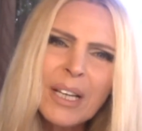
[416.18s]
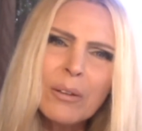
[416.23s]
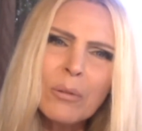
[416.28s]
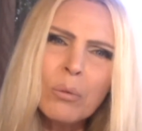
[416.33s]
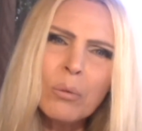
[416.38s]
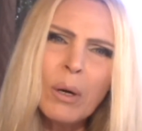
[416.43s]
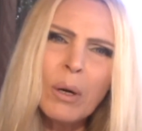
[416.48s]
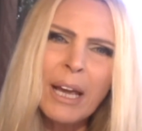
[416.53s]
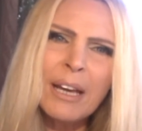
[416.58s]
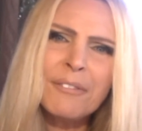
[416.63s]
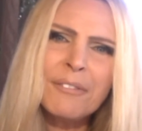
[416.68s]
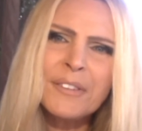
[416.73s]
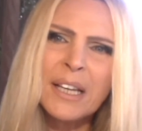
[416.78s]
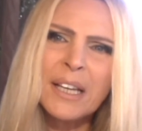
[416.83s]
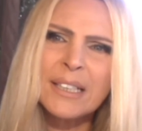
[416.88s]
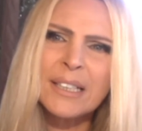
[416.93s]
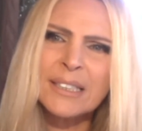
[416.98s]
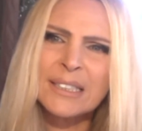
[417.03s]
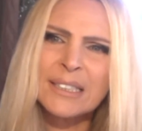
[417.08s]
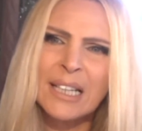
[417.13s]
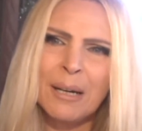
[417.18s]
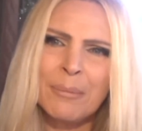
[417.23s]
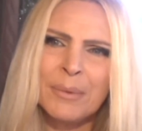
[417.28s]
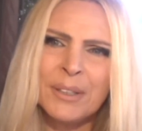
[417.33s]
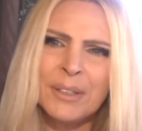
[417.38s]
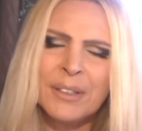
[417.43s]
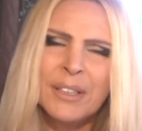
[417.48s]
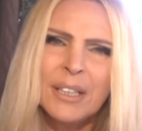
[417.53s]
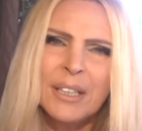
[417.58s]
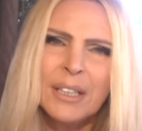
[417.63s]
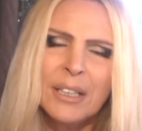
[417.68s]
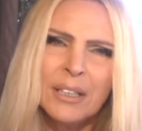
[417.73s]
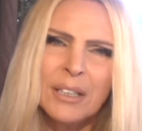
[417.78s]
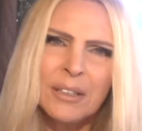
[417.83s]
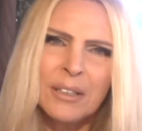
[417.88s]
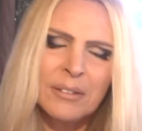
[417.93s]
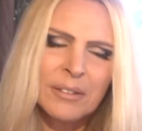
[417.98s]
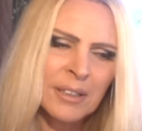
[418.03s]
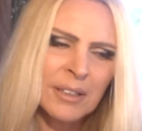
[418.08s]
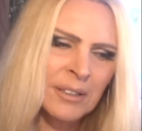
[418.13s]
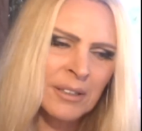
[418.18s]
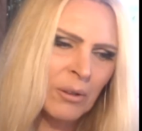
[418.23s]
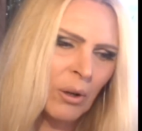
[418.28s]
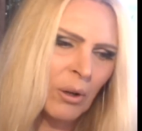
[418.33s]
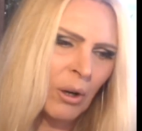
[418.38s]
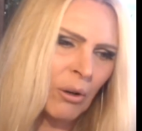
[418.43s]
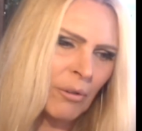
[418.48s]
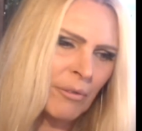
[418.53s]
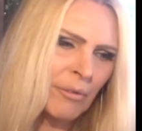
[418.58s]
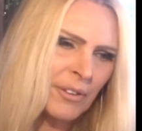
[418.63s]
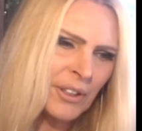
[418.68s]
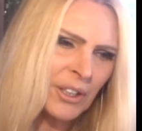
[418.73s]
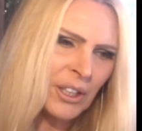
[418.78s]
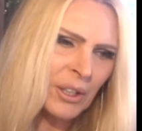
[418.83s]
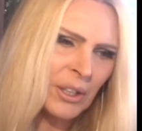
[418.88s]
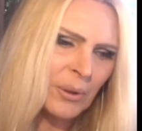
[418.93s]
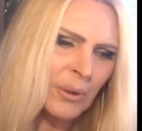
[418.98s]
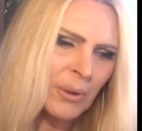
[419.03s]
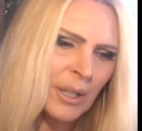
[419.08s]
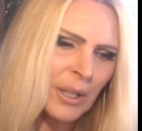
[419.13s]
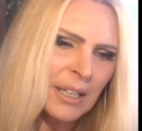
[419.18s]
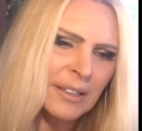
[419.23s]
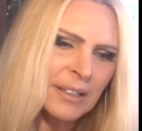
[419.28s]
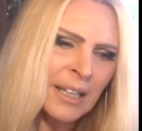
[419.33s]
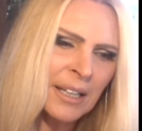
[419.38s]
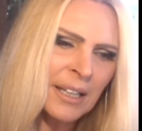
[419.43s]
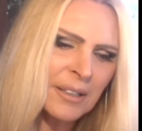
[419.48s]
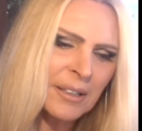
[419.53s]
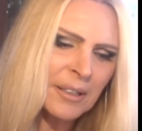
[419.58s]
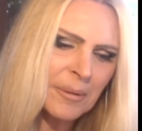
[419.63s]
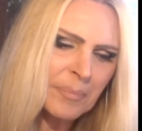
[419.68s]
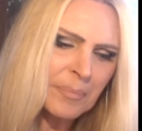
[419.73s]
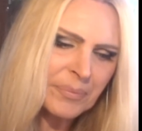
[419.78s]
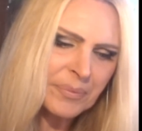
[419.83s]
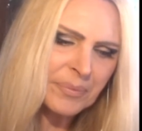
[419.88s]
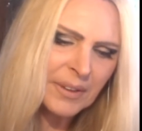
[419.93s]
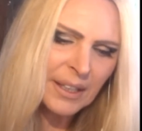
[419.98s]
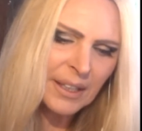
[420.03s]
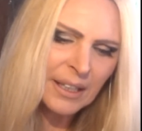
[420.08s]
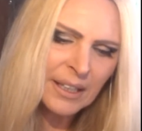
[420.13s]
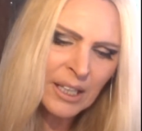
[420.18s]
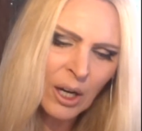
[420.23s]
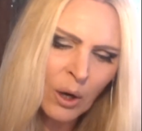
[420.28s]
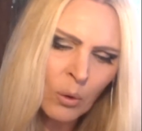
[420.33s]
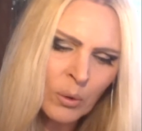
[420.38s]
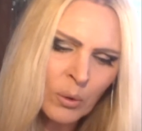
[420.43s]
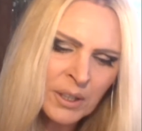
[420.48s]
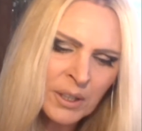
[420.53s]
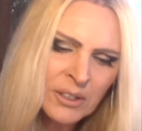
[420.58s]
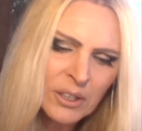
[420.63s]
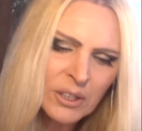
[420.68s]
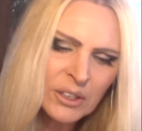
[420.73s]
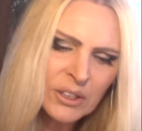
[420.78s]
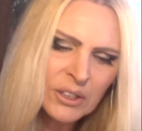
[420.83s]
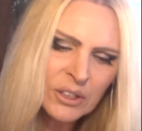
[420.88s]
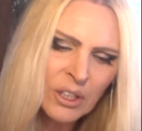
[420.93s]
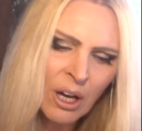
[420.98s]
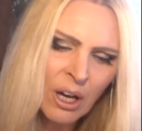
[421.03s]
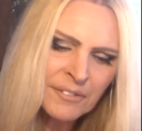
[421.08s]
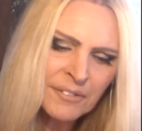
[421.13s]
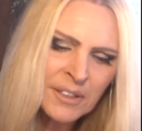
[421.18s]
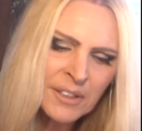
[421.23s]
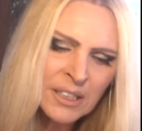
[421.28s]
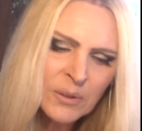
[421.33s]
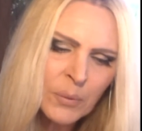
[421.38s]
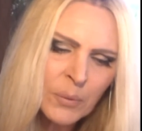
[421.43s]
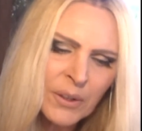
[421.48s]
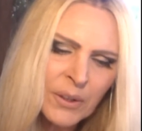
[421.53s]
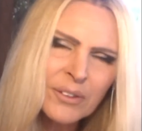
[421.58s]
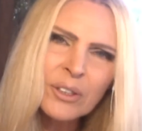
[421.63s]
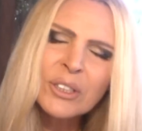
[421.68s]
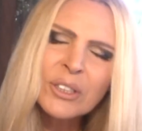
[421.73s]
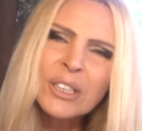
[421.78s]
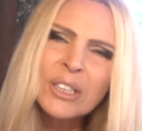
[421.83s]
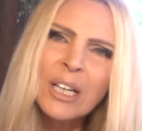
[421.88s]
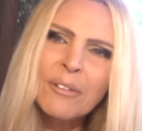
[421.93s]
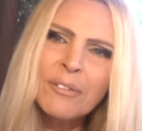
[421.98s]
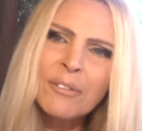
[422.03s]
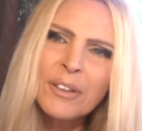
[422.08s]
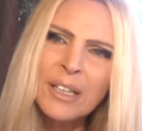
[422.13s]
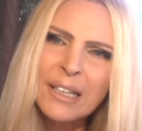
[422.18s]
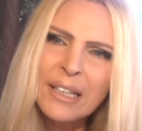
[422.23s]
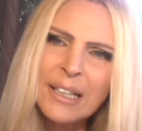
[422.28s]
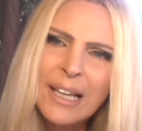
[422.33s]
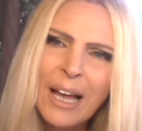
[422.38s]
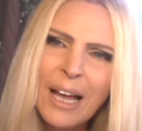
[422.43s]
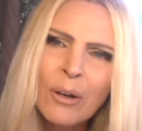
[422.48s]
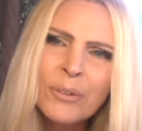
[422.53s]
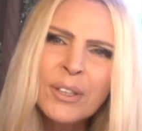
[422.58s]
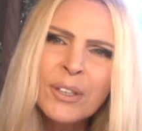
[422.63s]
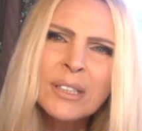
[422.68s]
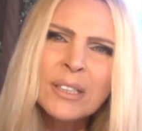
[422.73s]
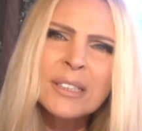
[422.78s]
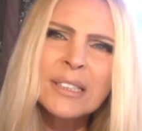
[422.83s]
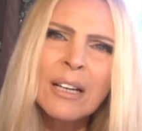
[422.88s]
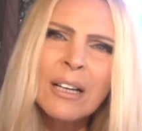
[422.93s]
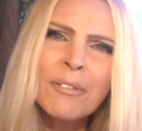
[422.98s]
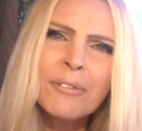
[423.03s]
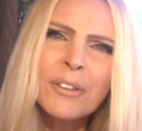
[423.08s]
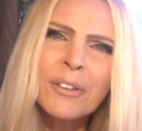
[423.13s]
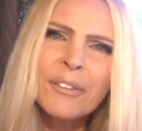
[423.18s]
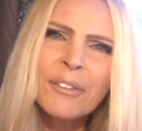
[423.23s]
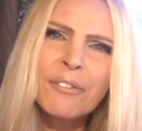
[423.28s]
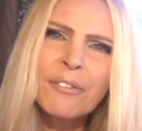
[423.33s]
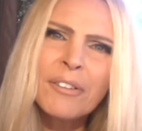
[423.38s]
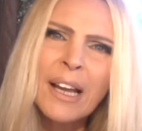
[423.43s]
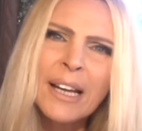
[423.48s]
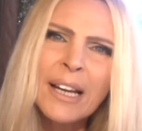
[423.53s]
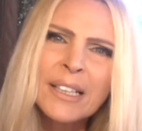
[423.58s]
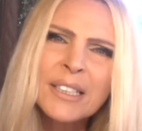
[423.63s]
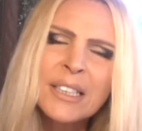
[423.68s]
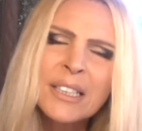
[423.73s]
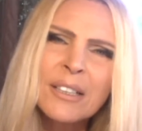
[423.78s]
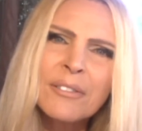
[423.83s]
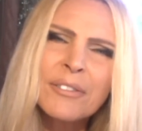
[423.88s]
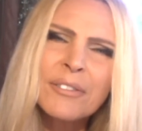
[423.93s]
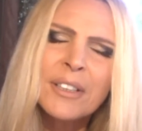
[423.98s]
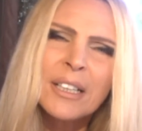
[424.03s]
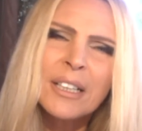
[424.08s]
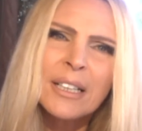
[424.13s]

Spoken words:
wave that is coming, you know, over you, then go into softness with yourself, allow the self-reflective